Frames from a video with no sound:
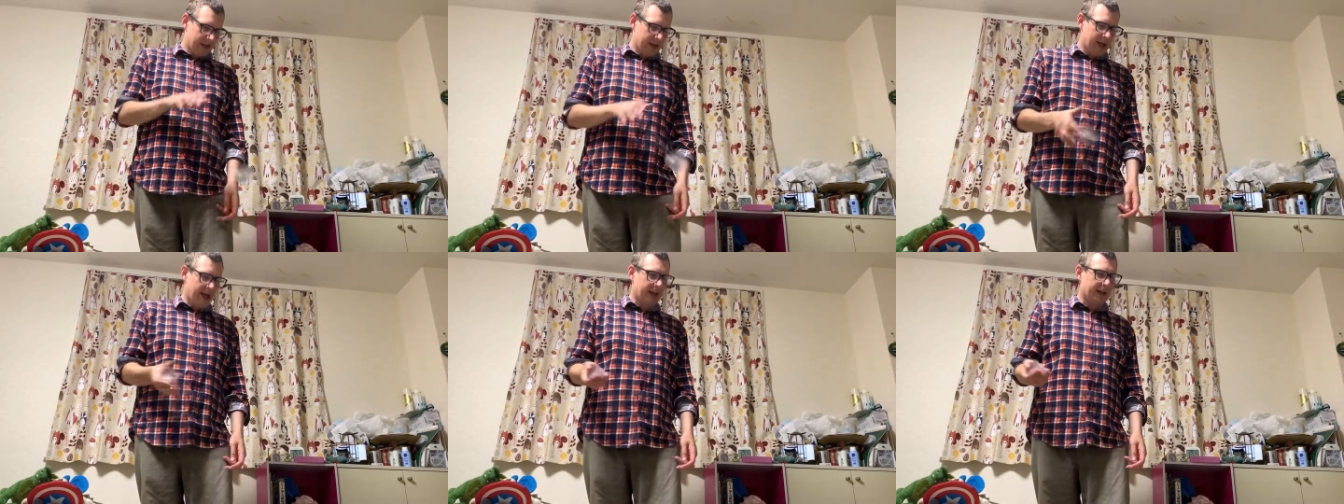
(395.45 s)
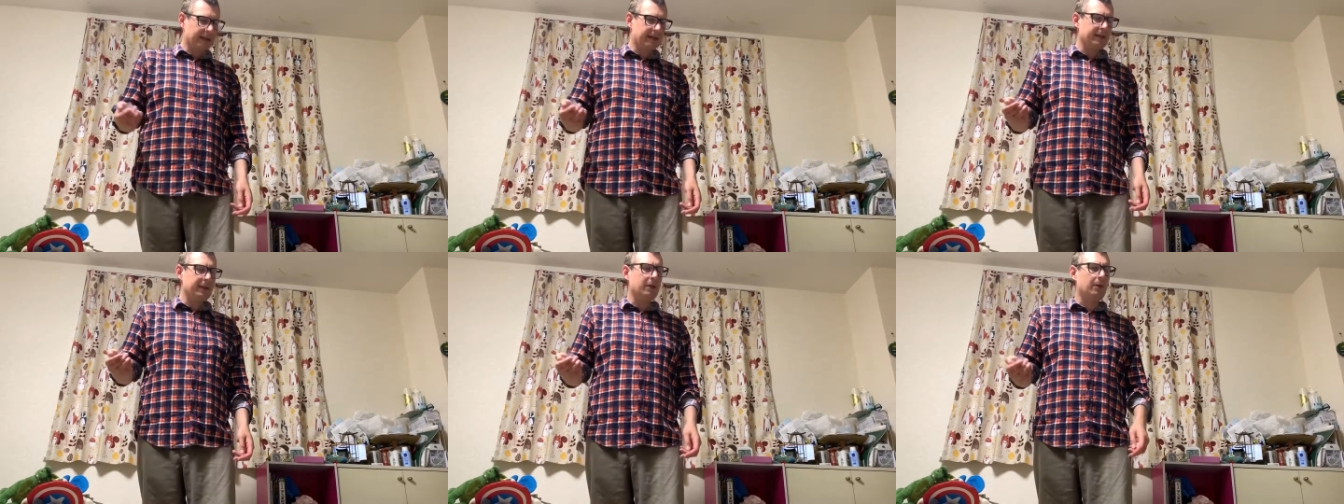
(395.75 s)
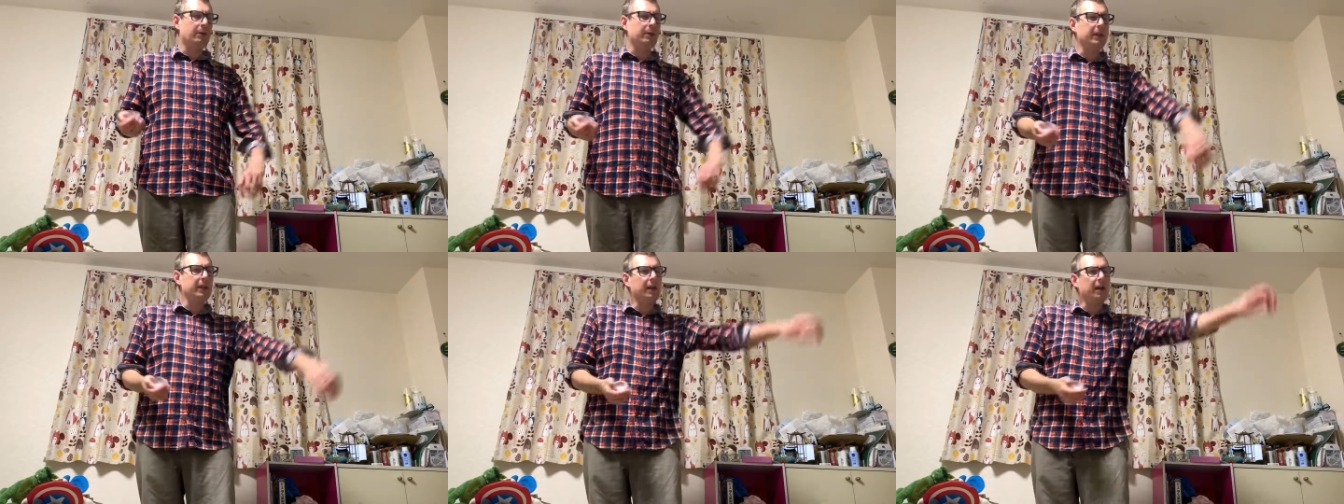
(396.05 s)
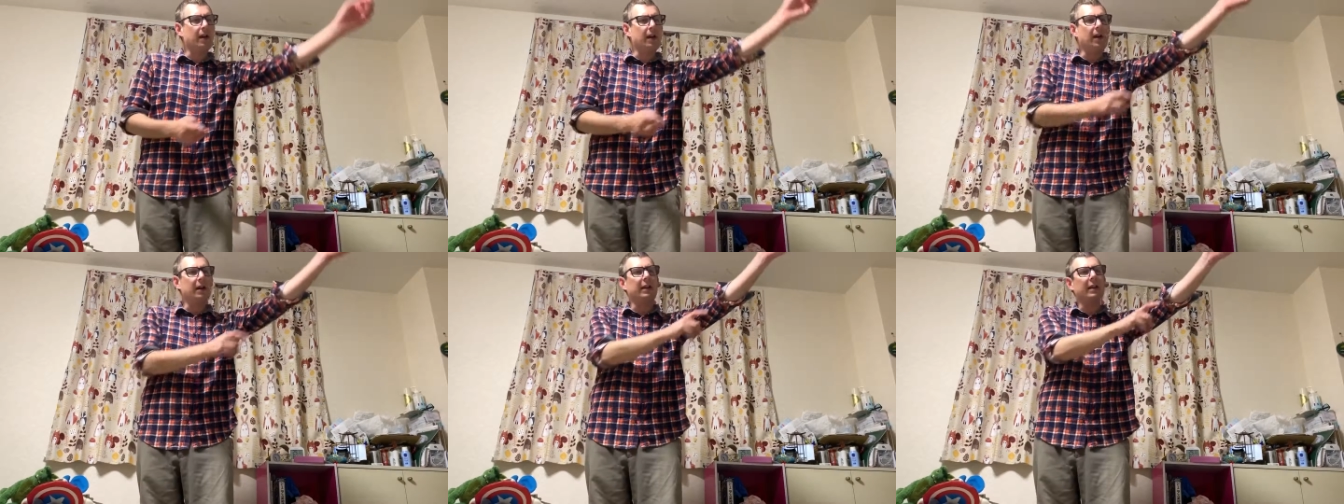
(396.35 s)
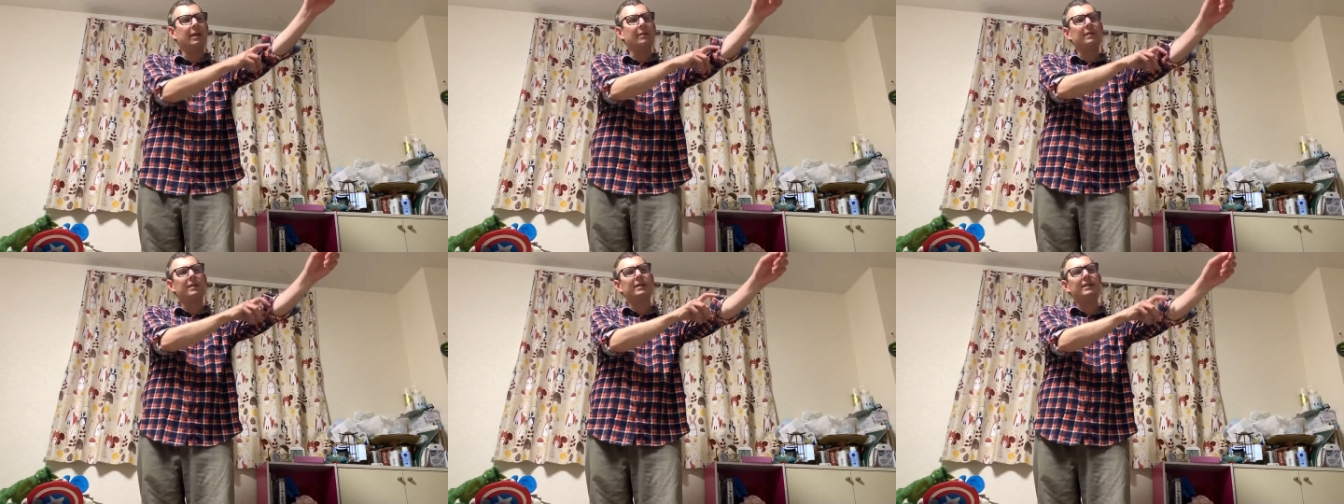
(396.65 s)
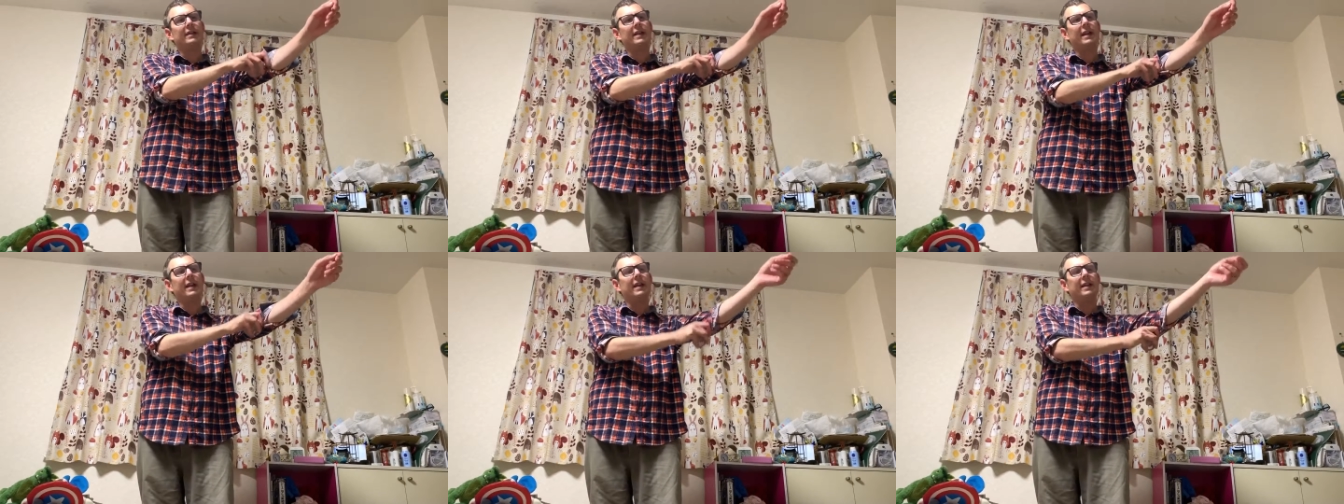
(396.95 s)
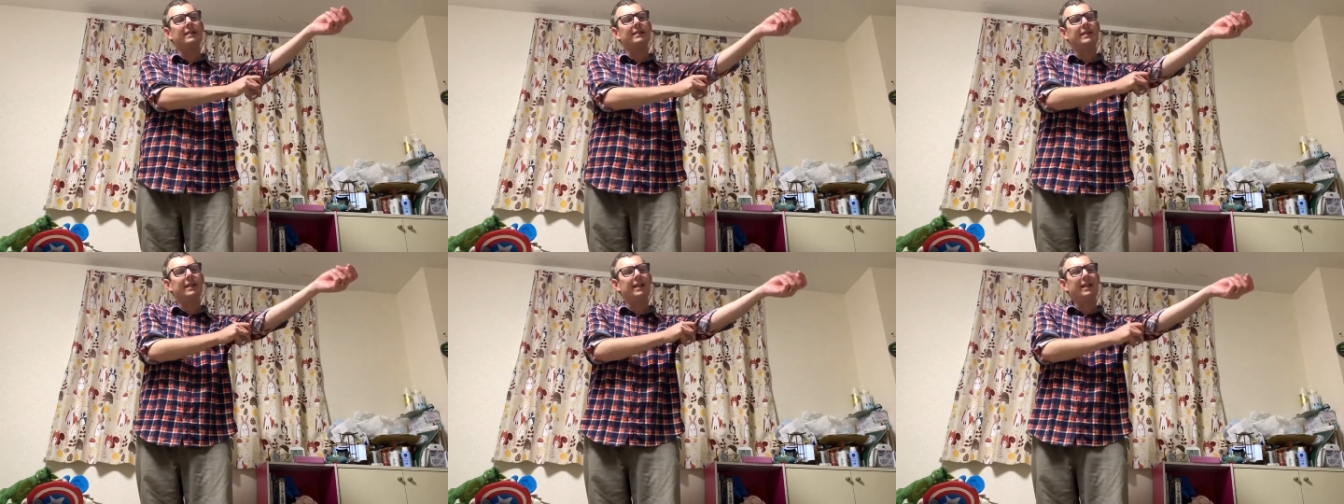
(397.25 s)
I guess the only con I would say
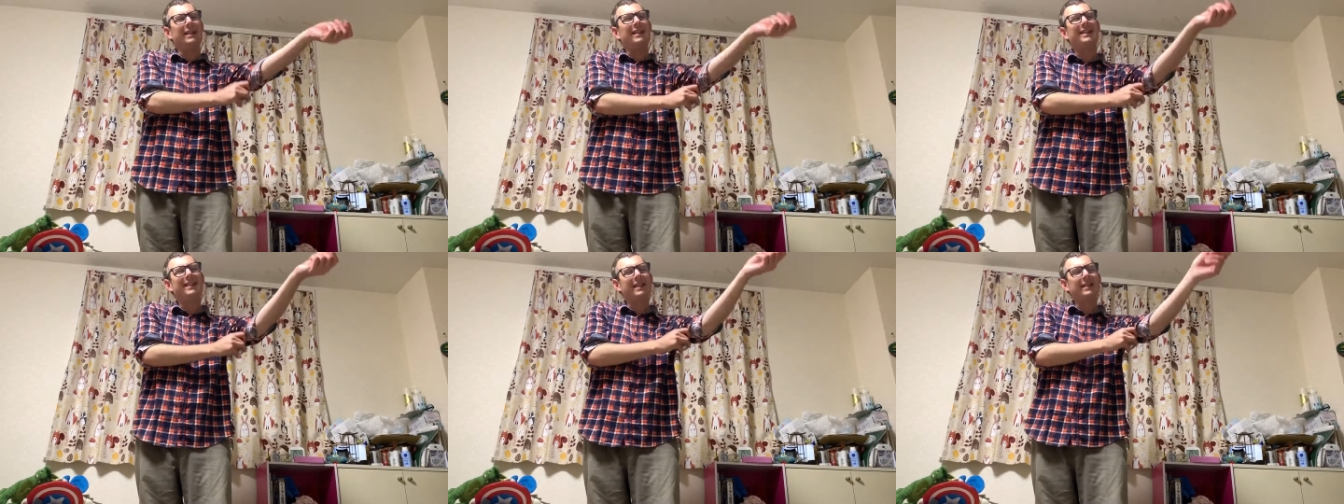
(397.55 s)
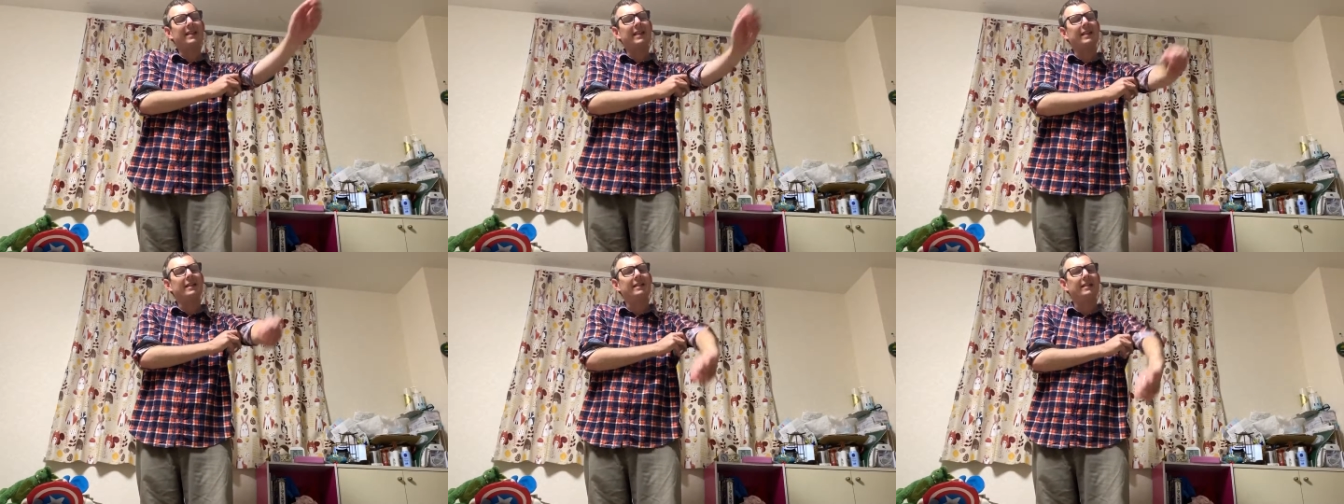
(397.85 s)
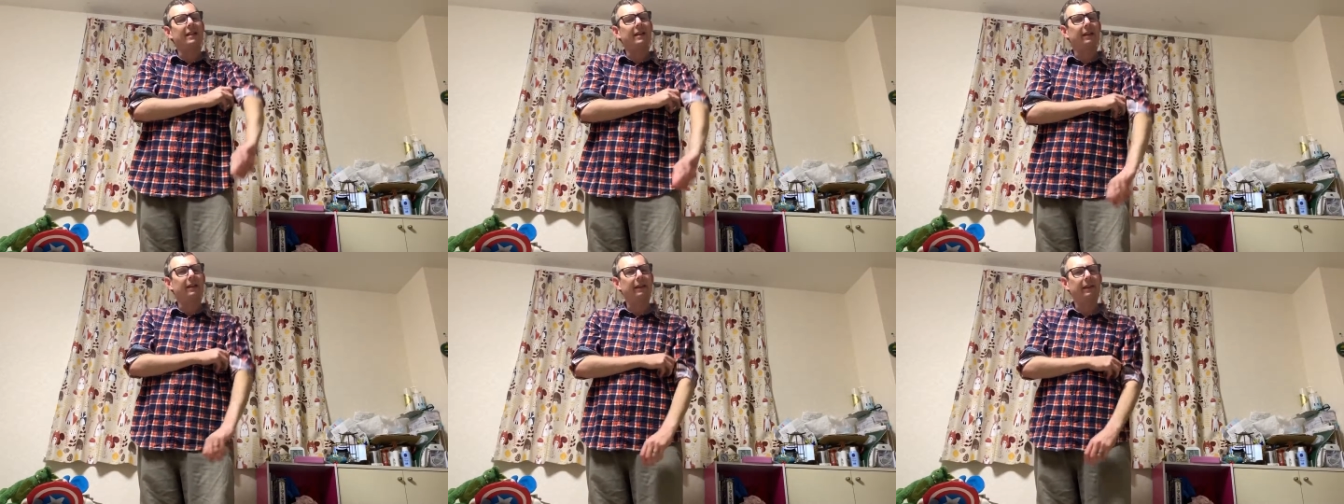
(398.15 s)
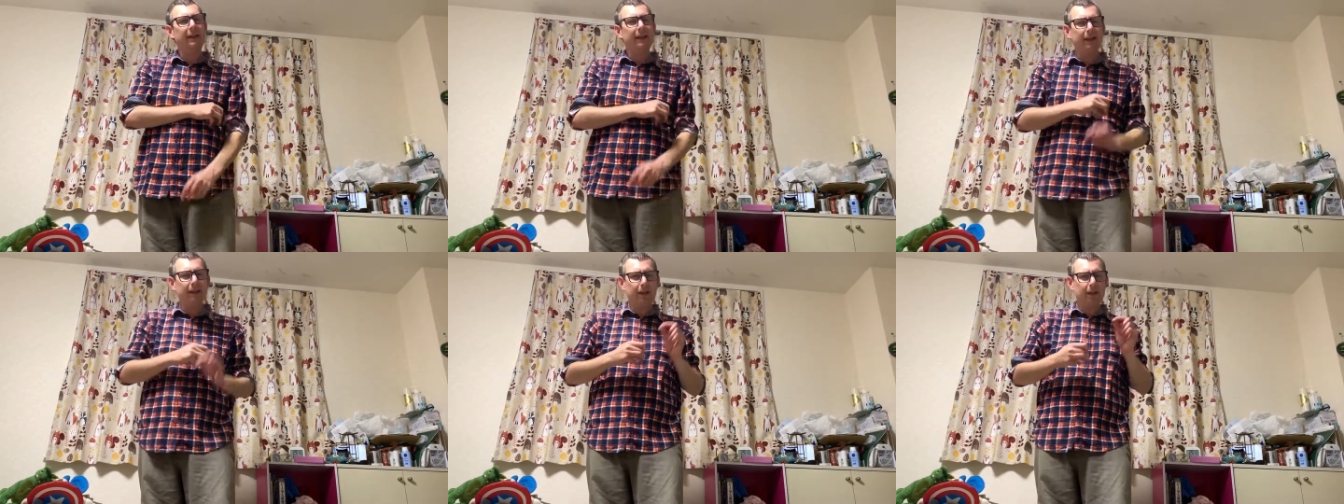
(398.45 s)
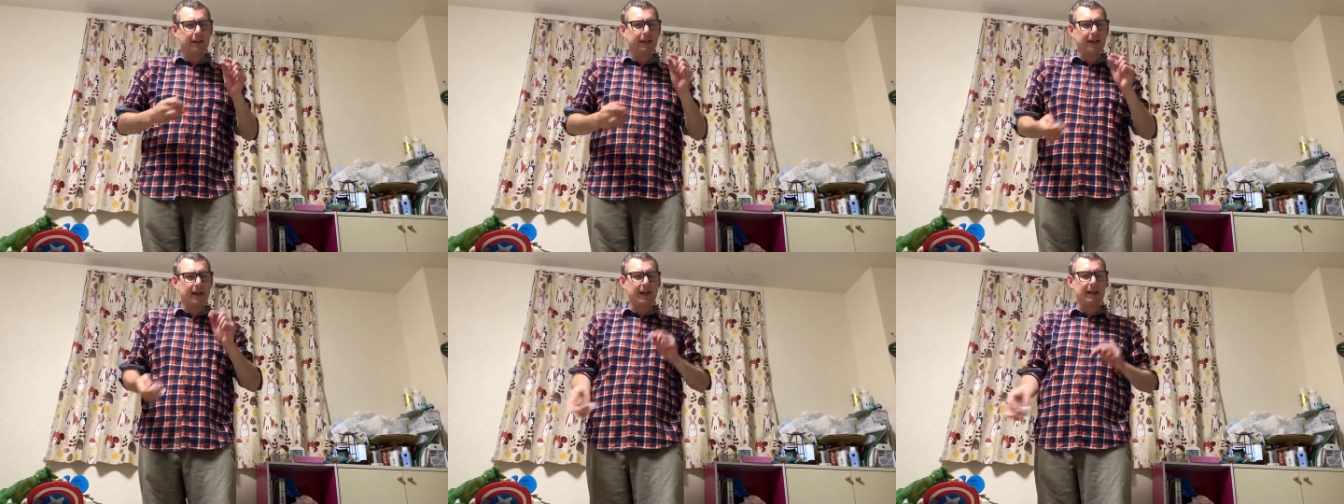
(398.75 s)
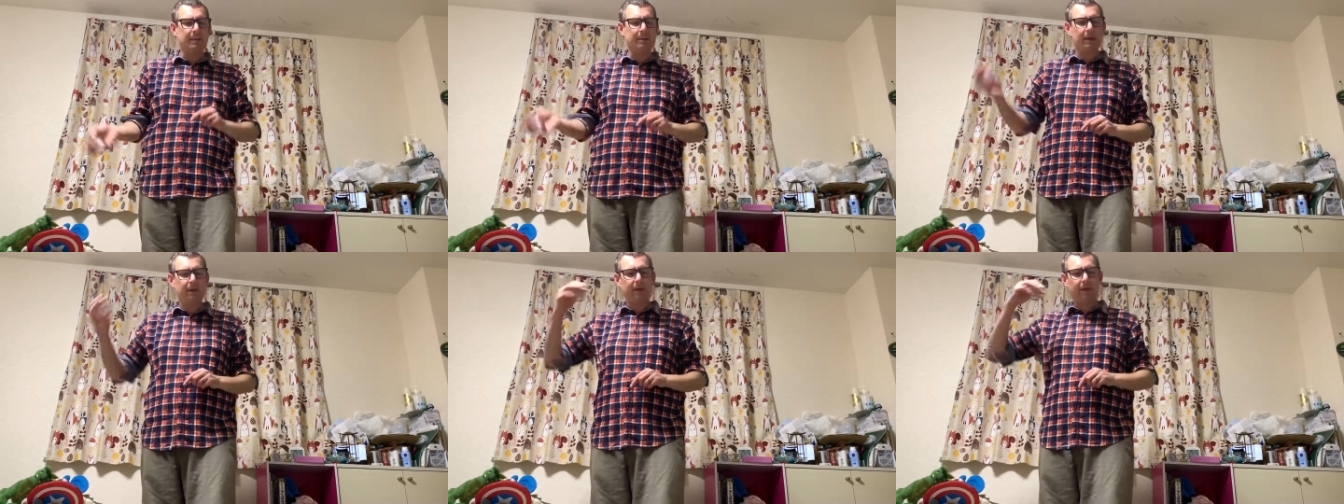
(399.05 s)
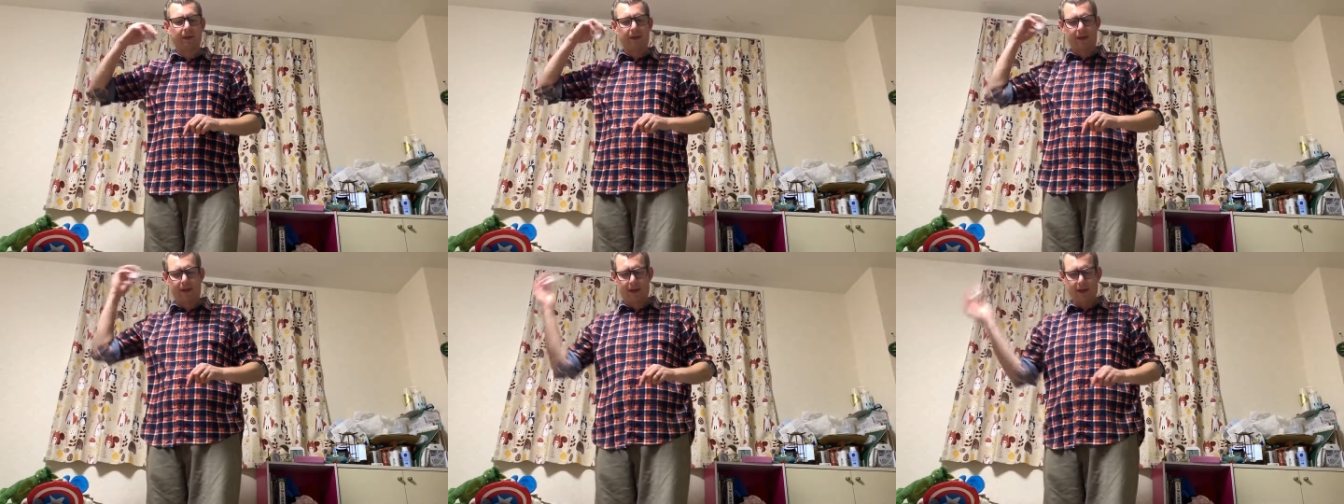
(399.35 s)
is that it's a little tiny bit of a
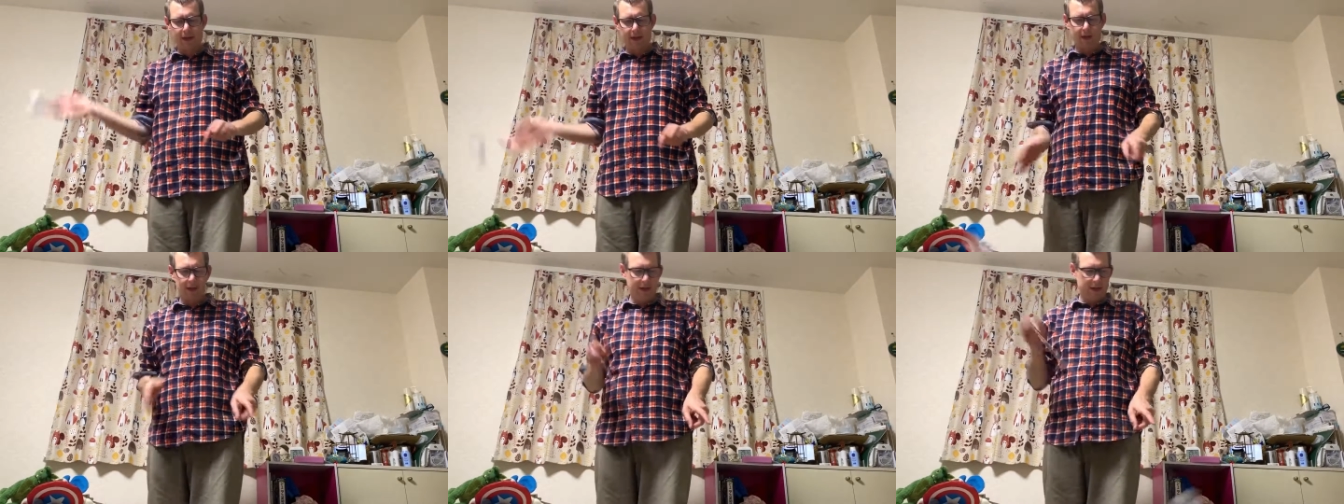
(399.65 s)
thud